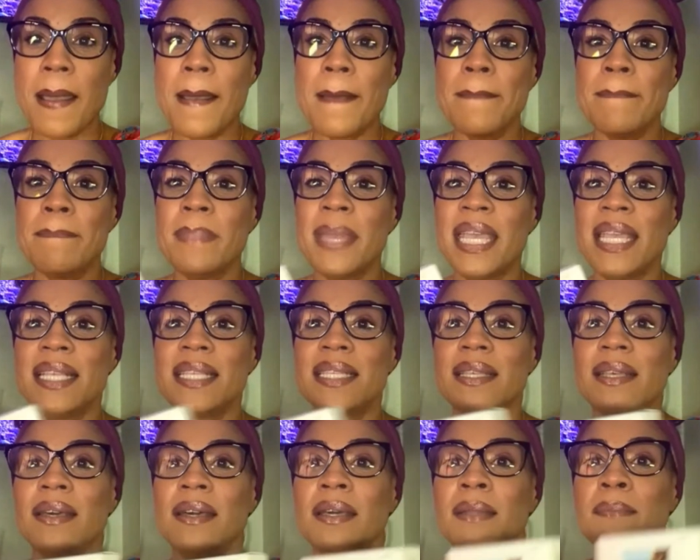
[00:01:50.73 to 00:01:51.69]

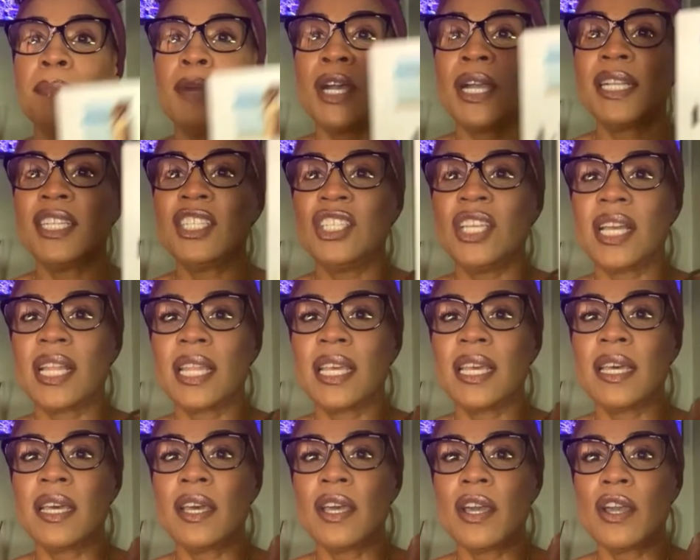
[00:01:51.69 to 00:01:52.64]
Maison
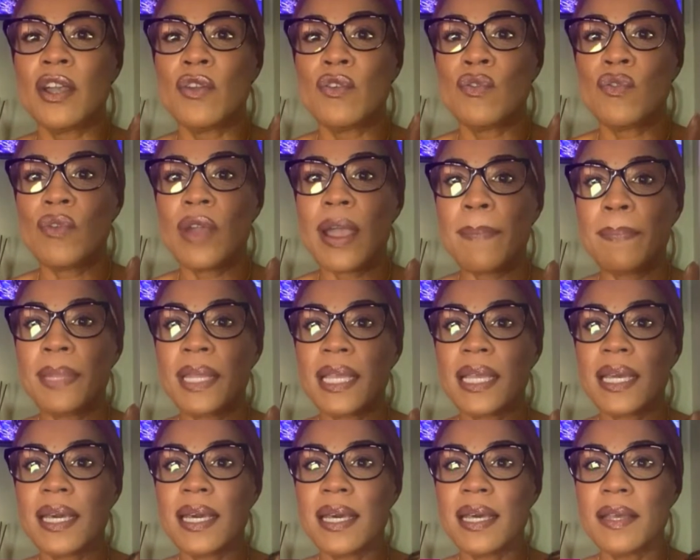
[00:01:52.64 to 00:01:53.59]
Margiela
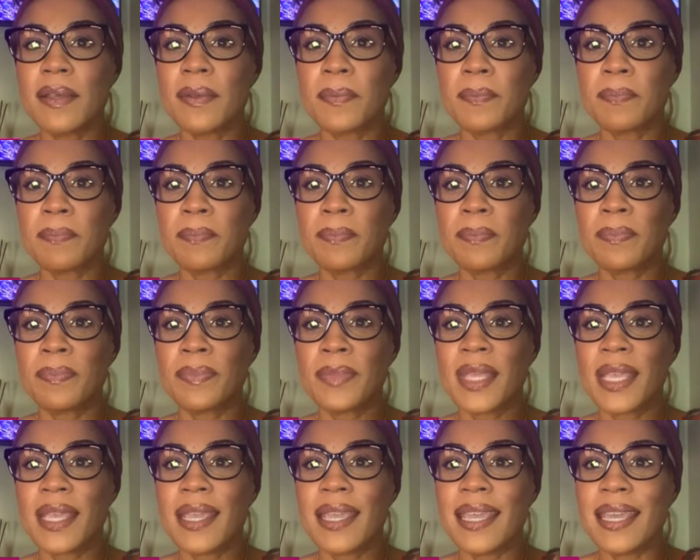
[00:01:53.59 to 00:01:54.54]
Replica,
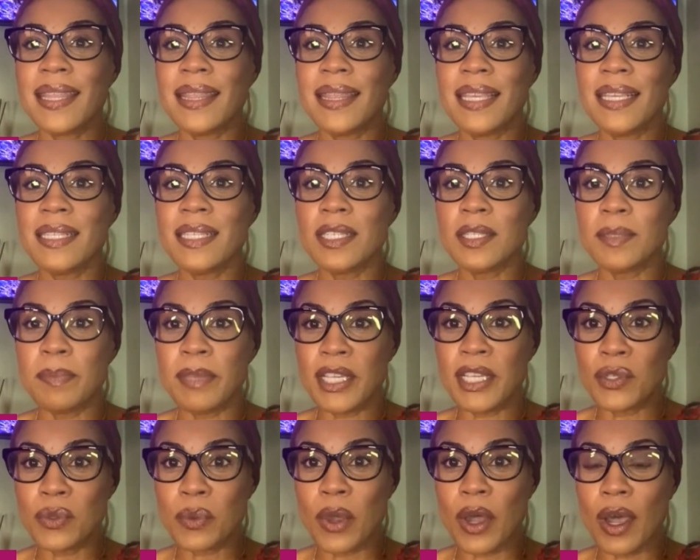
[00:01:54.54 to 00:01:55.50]
and this is
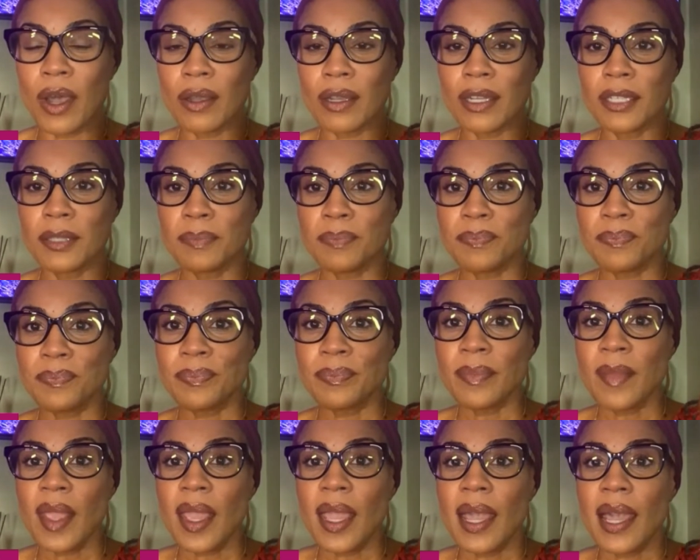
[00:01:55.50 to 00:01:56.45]
Beach Walk.
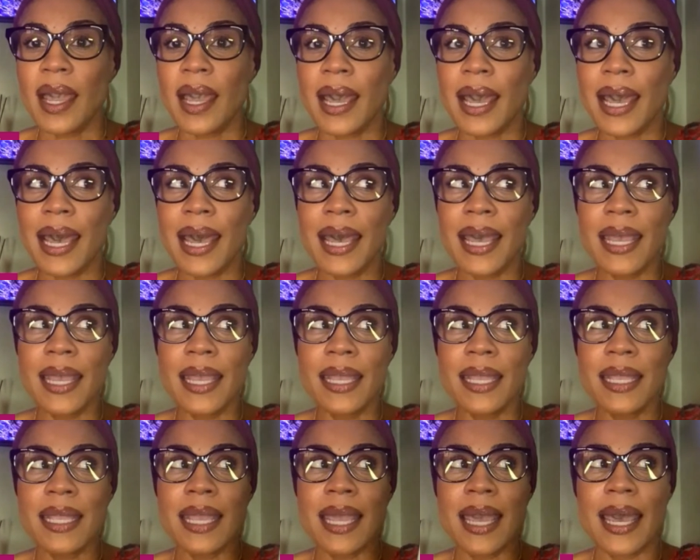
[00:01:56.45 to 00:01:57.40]
I
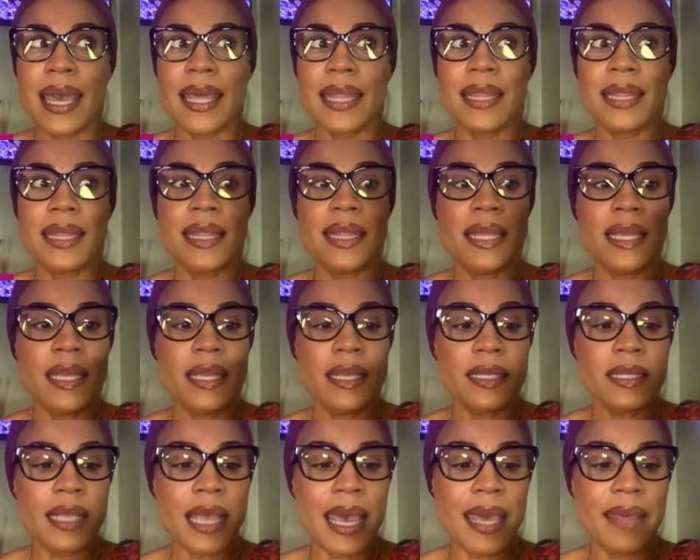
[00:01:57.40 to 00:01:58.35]
got
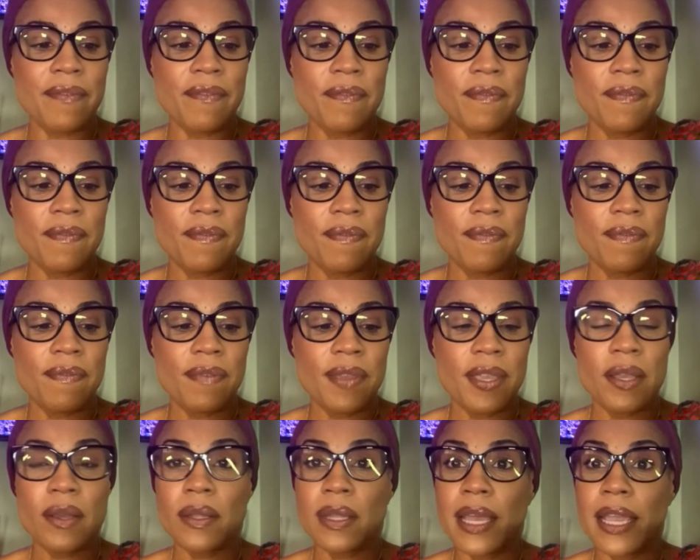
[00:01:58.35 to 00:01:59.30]
this, I
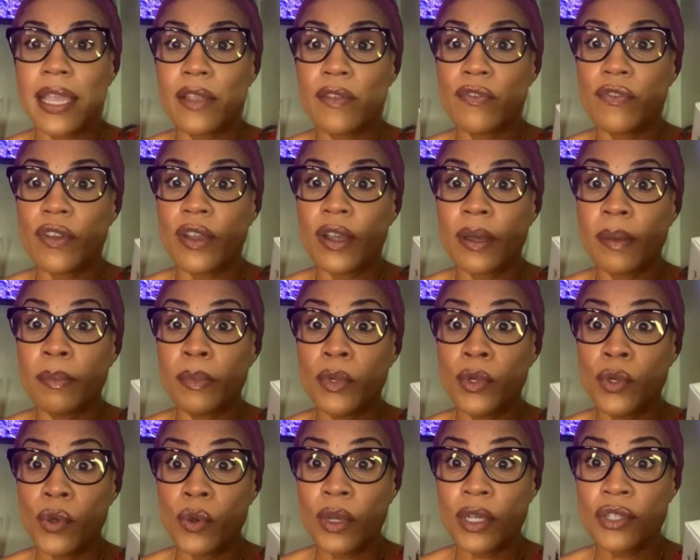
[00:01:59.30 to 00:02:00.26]
feel like from
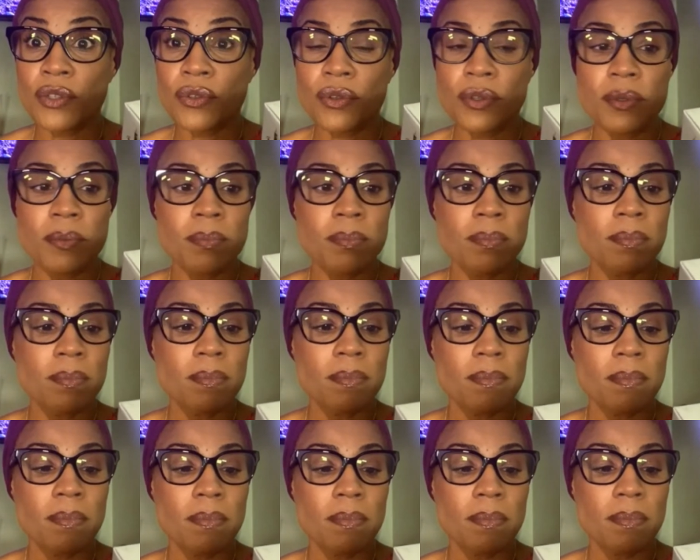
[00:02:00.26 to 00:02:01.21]
Nordstrom,
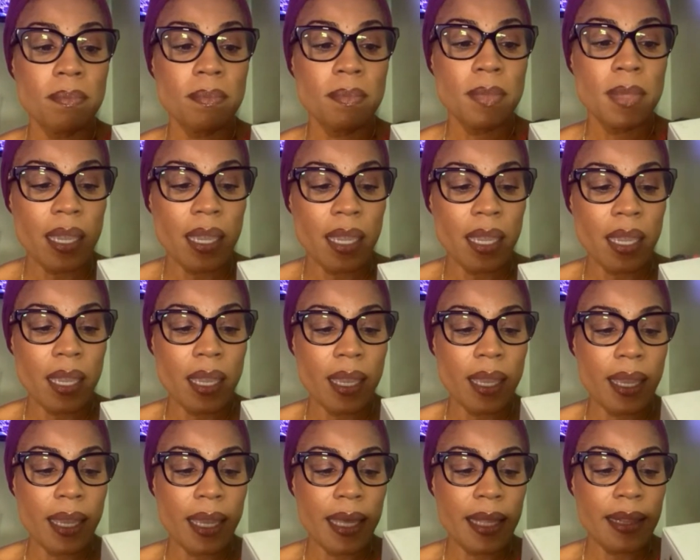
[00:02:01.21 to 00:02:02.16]

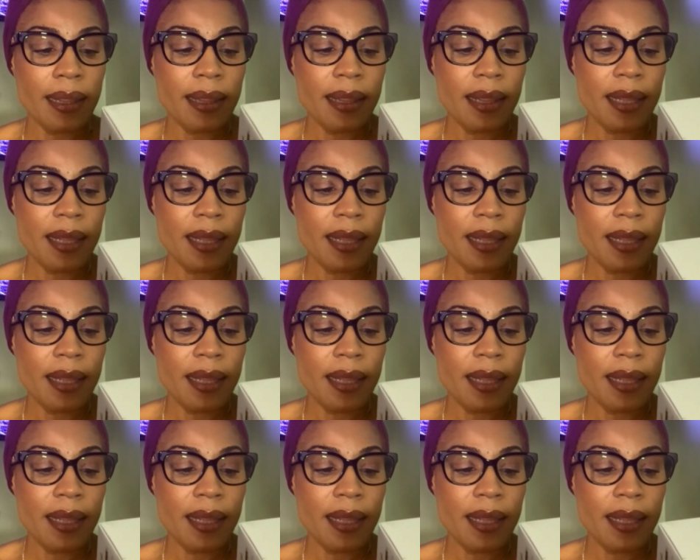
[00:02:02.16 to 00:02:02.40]
and